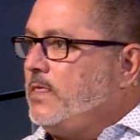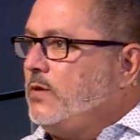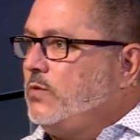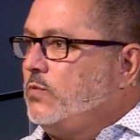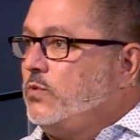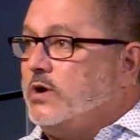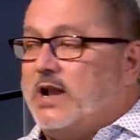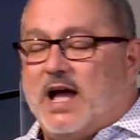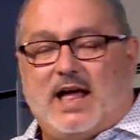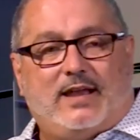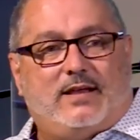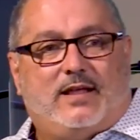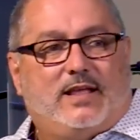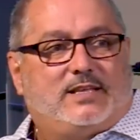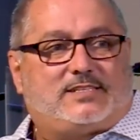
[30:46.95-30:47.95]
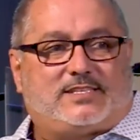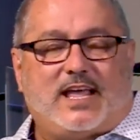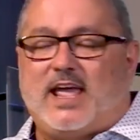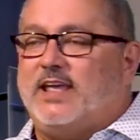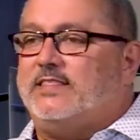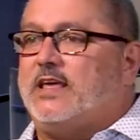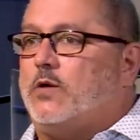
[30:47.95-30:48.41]
We're not
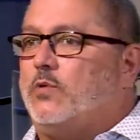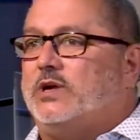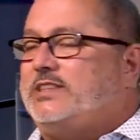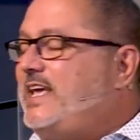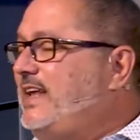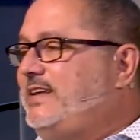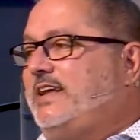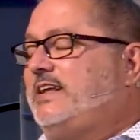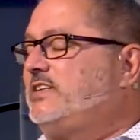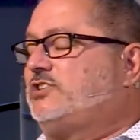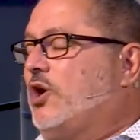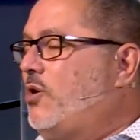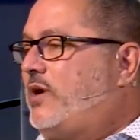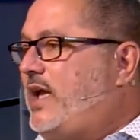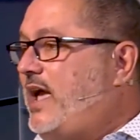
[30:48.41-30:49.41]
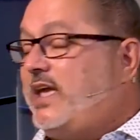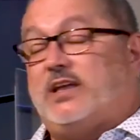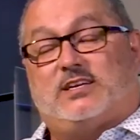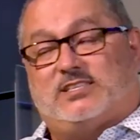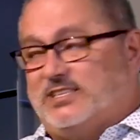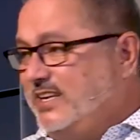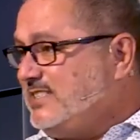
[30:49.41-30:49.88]
saying that what they did is okay,
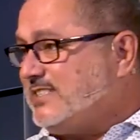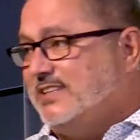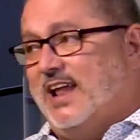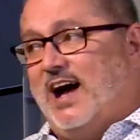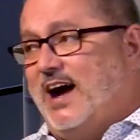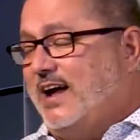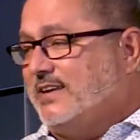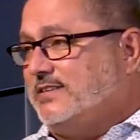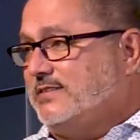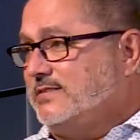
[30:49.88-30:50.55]
because it's not.